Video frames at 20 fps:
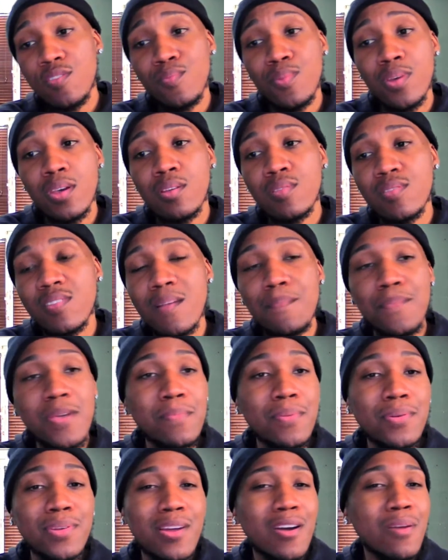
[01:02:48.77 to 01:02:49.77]
Well, some
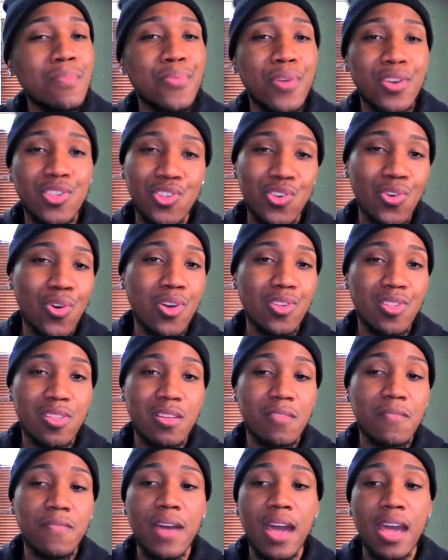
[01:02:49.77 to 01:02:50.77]
people don't press charges
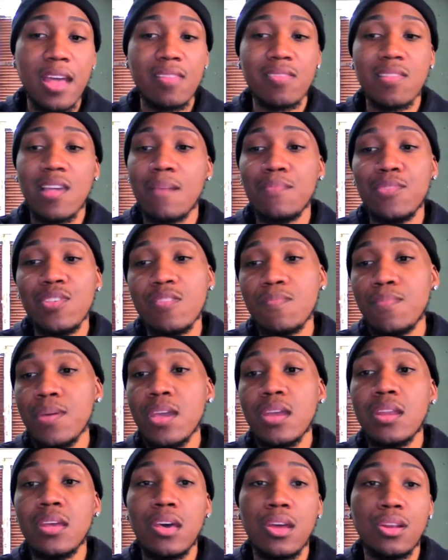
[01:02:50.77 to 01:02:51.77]
in fights. I'm just
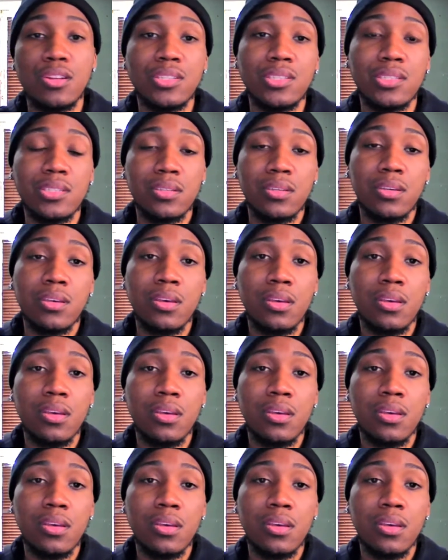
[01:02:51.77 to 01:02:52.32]
being honest.